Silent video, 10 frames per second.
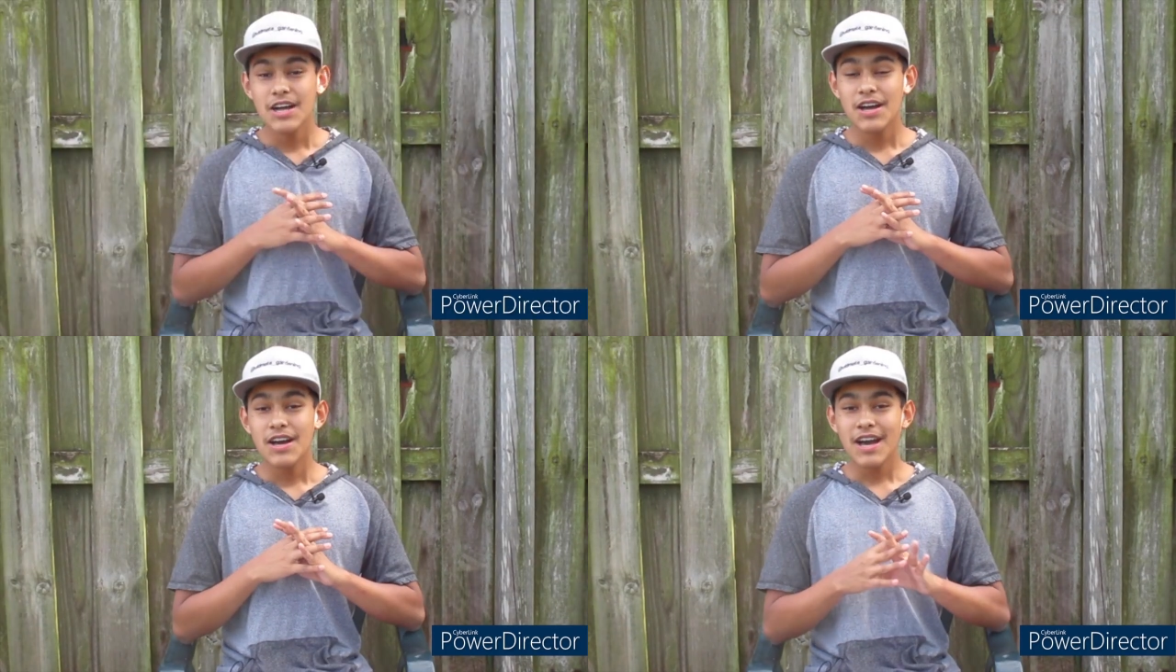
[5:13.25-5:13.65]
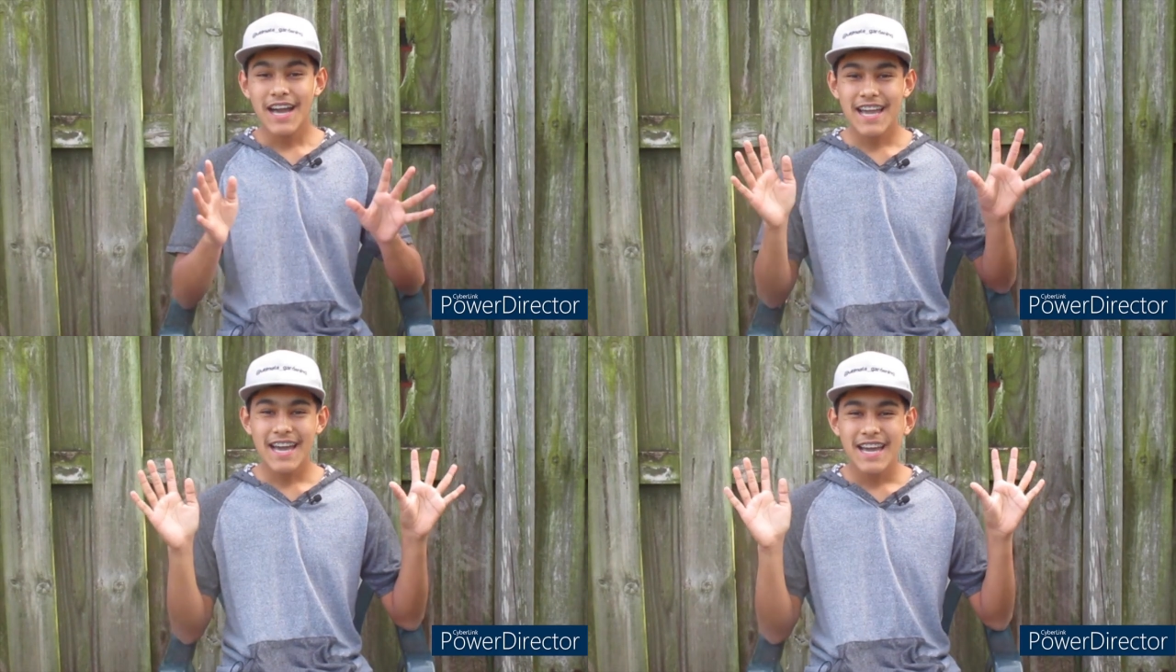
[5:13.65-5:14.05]

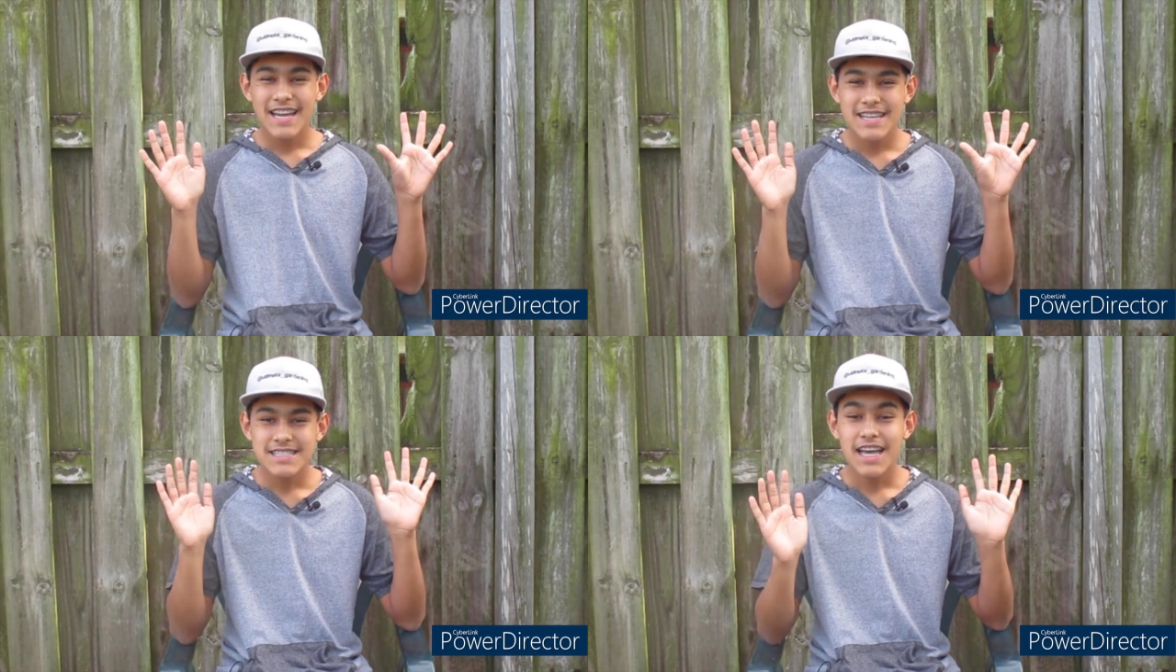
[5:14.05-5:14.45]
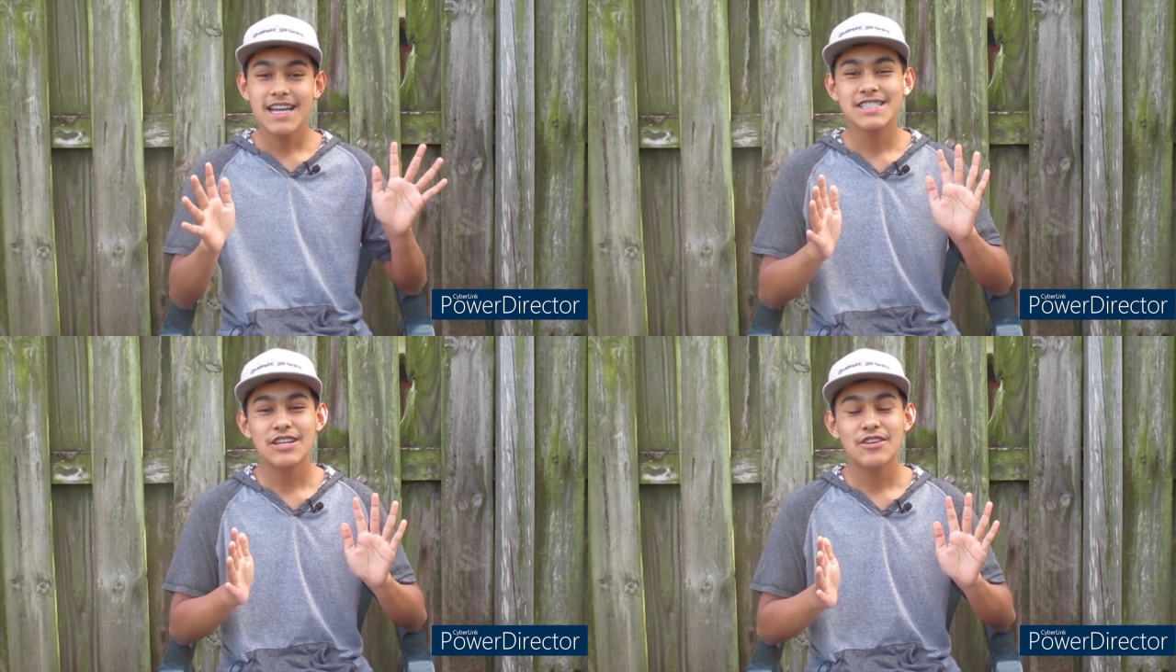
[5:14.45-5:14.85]
Hi guys, hi
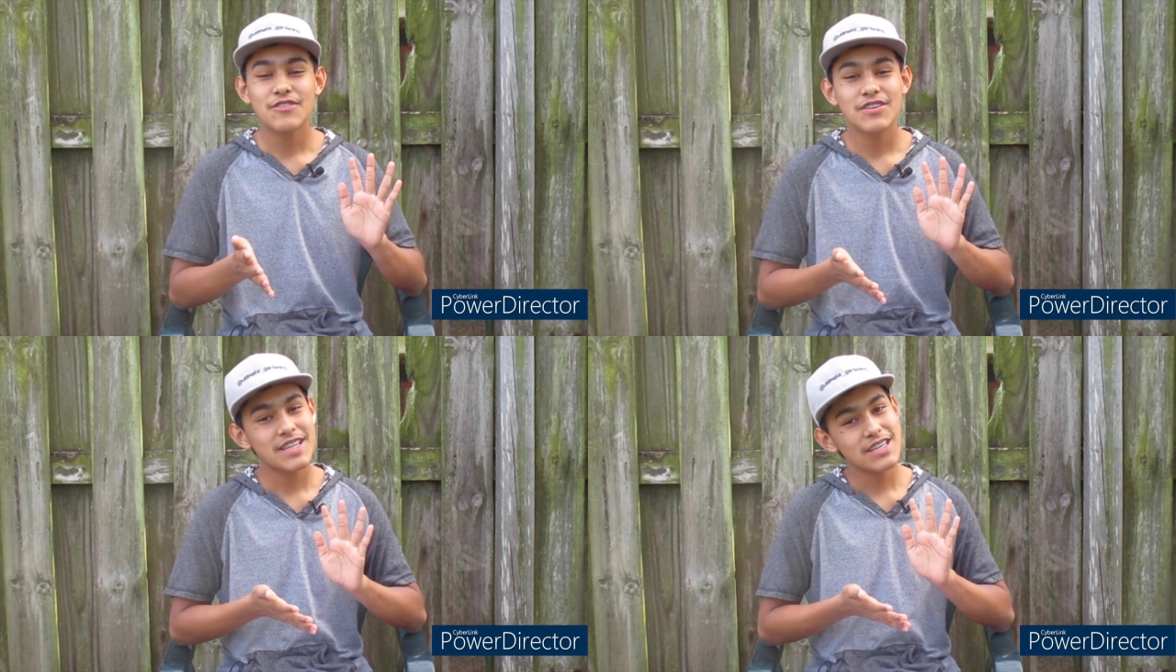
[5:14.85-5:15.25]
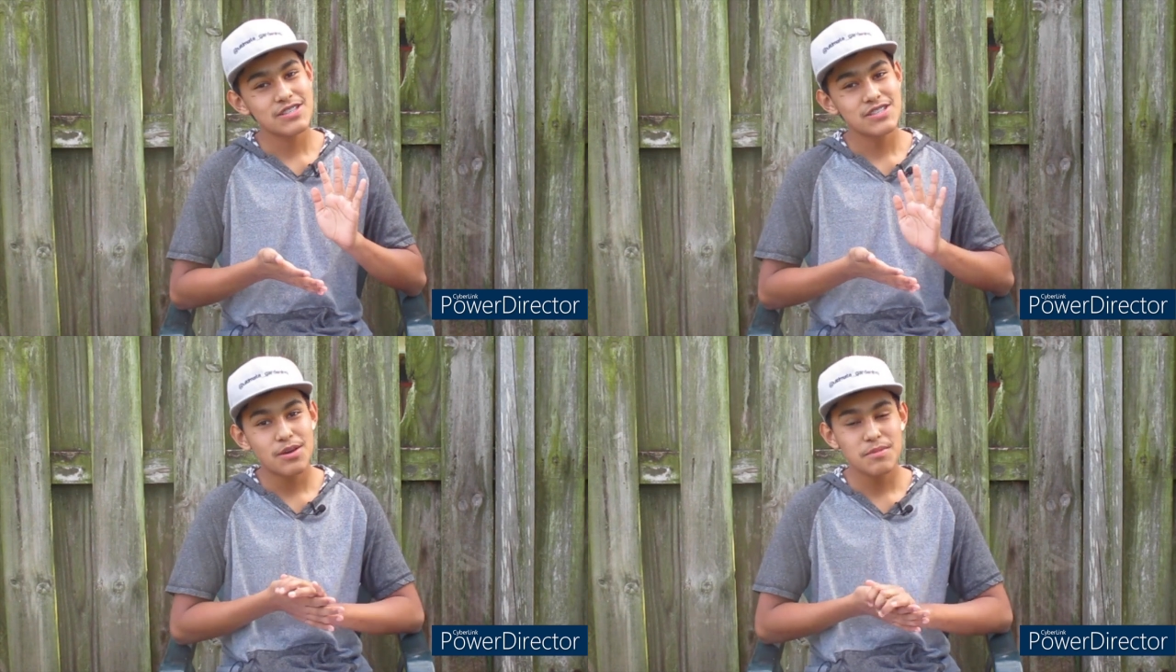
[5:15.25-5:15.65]
Jennifer. Thank you
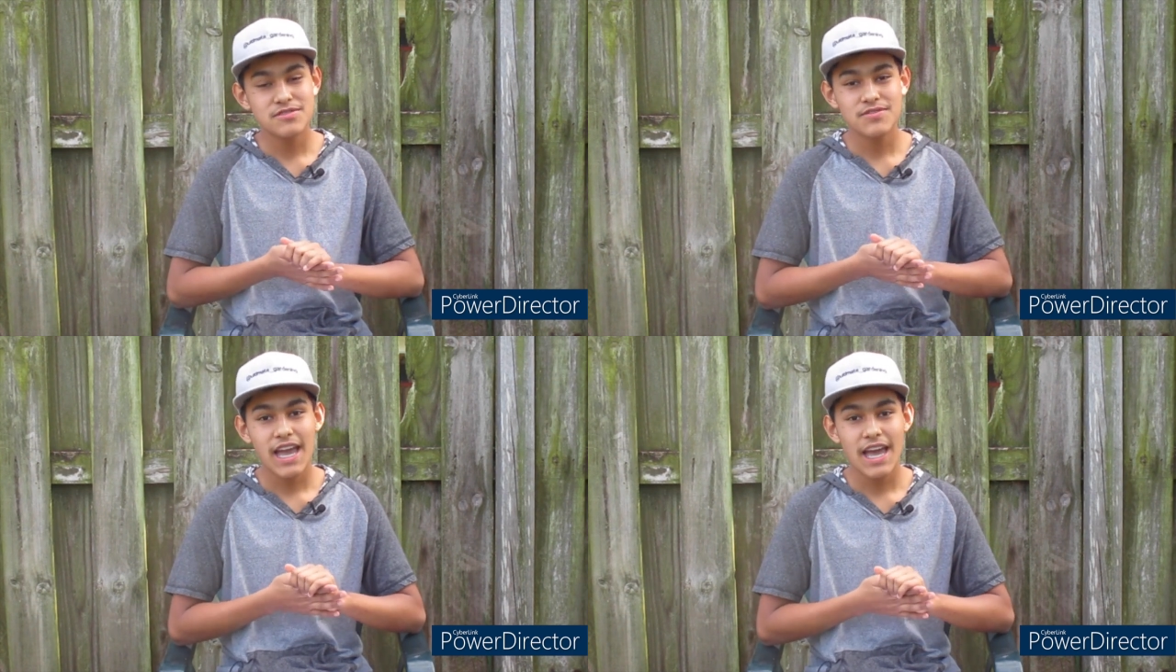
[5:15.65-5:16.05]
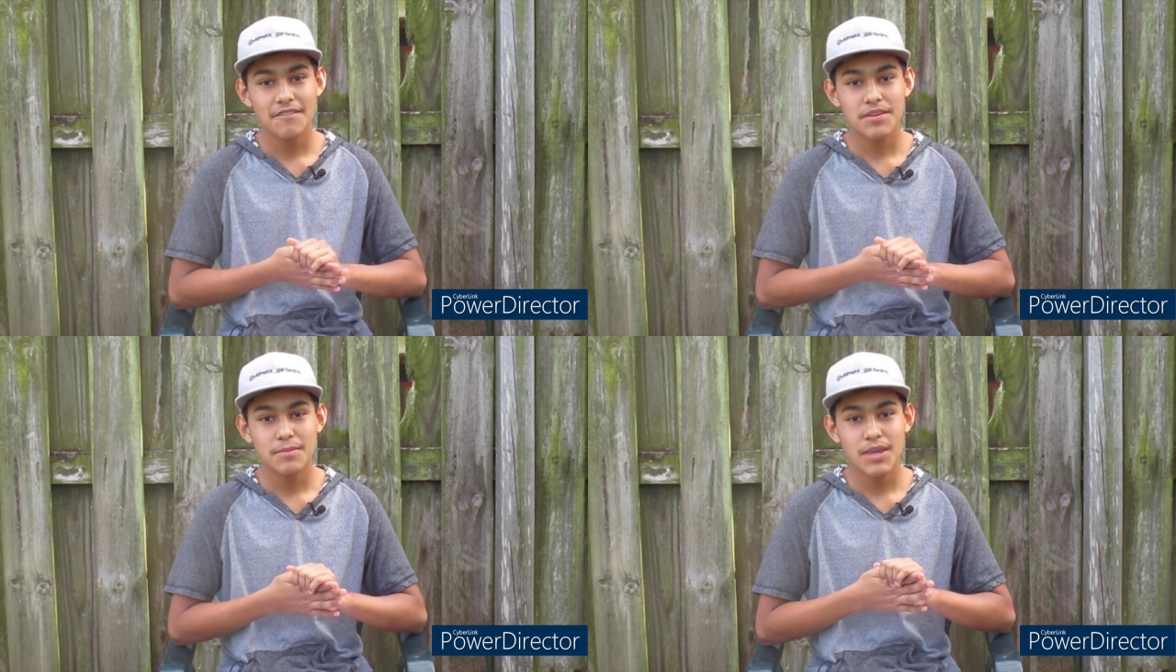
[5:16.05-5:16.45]
so much for
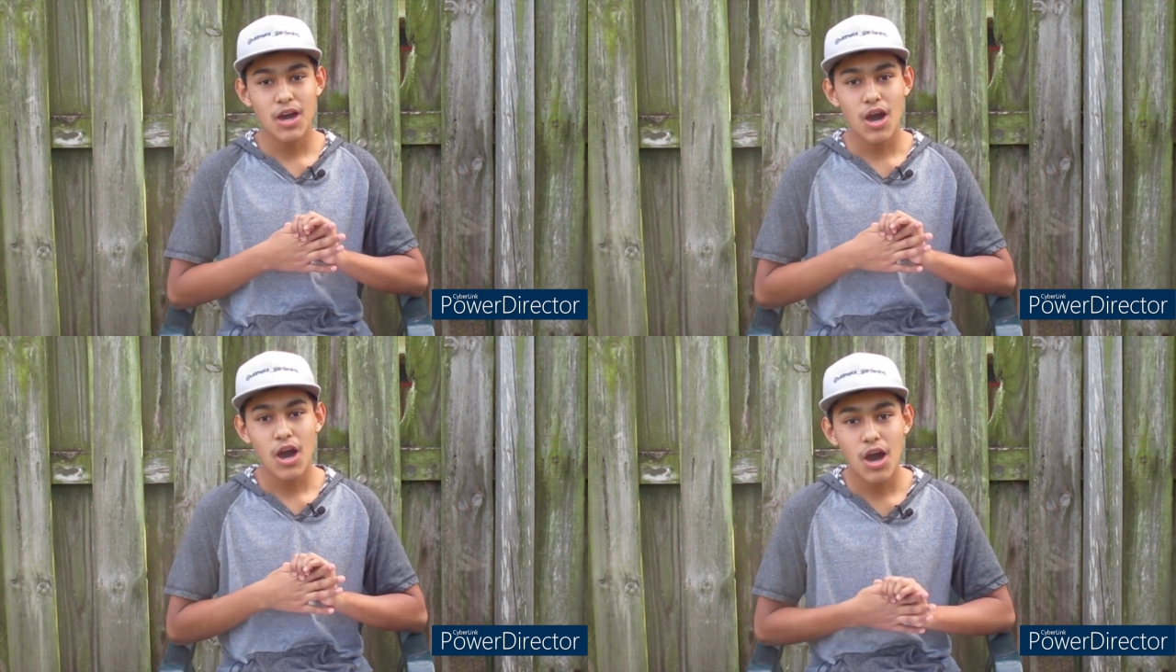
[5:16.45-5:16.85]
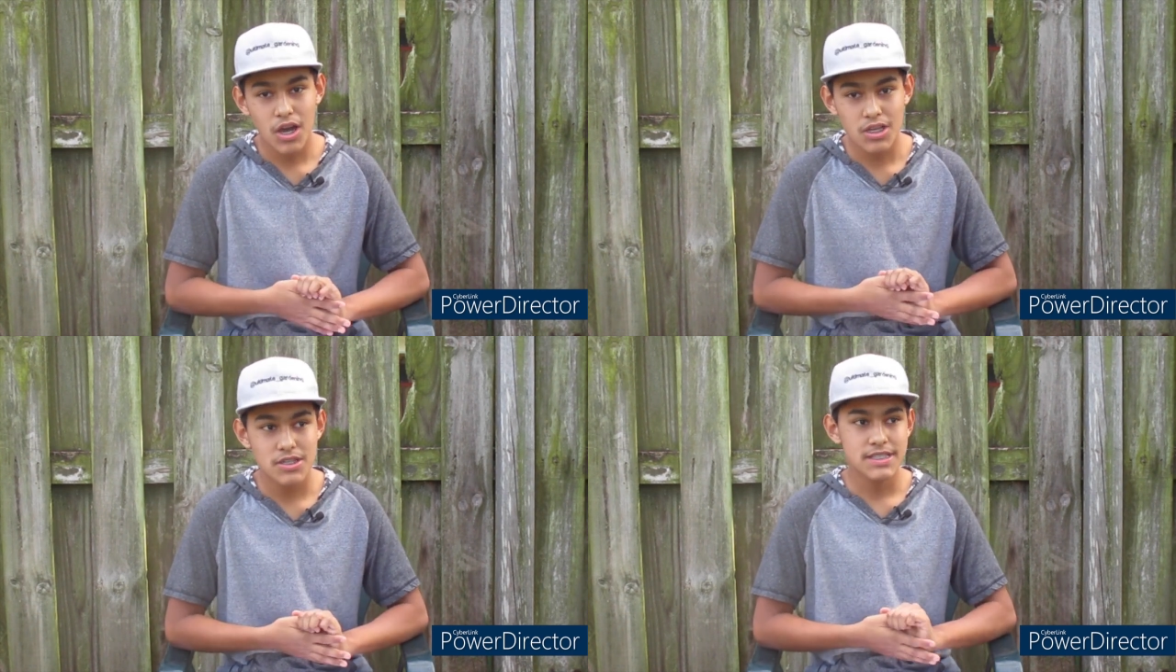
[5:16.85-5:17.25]
having me
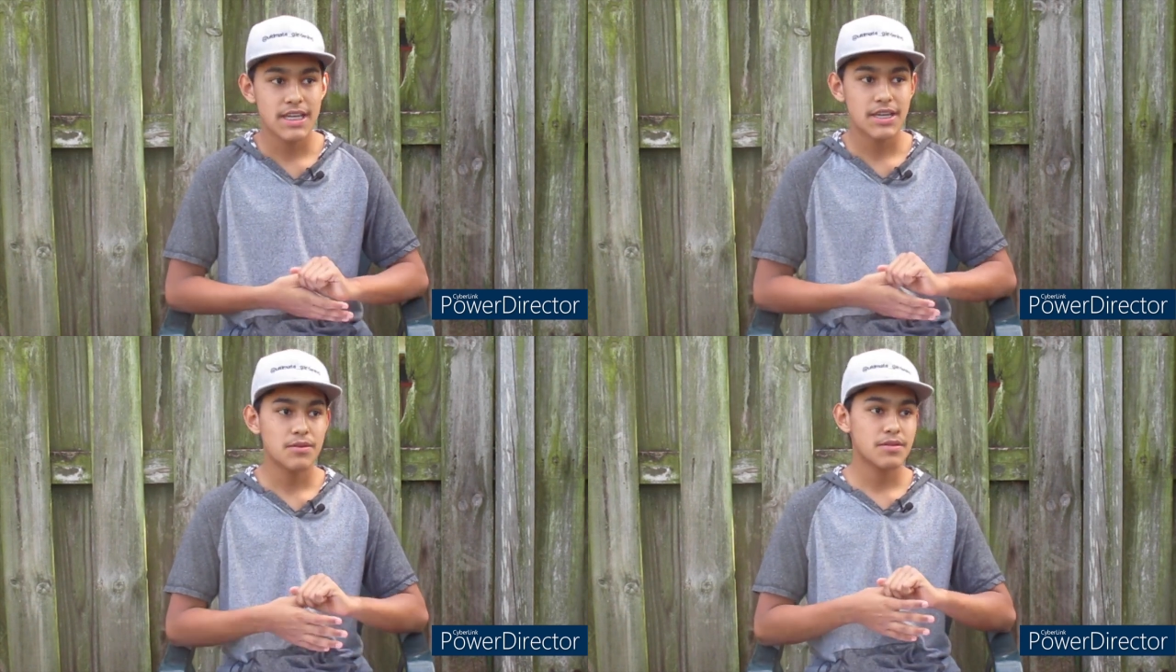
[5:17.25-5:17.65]
on your channel.